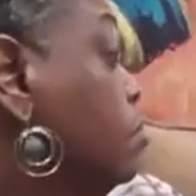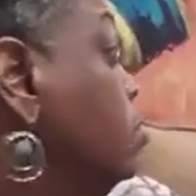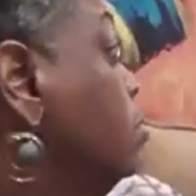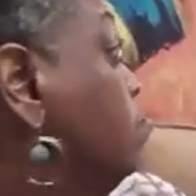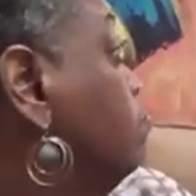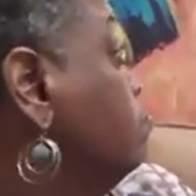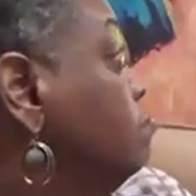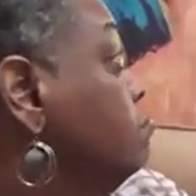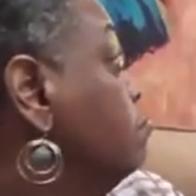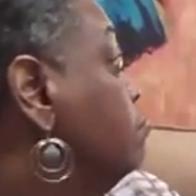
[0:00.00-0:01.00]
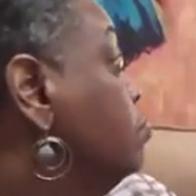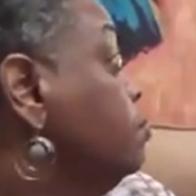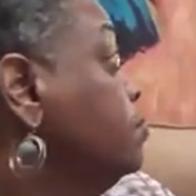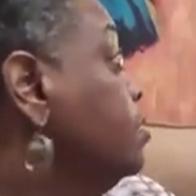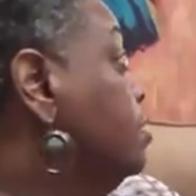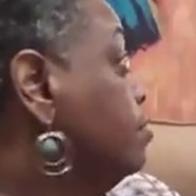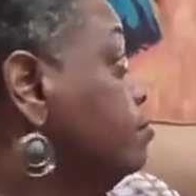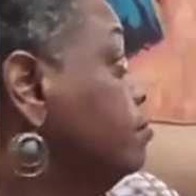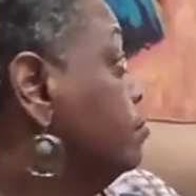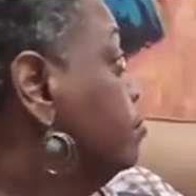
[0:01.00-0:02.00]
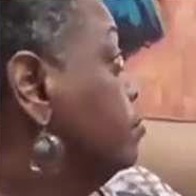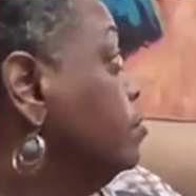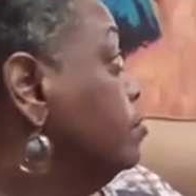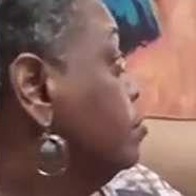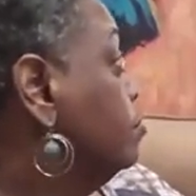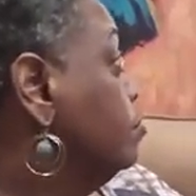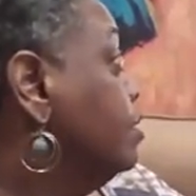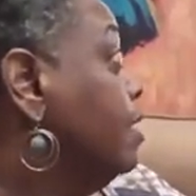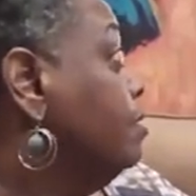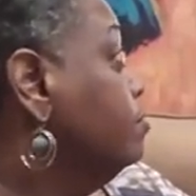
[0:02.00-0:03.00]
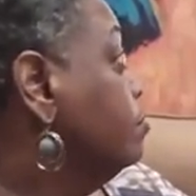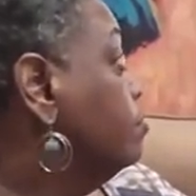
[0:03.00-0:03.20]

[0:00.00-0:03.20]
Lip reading: But you can cook. Damn.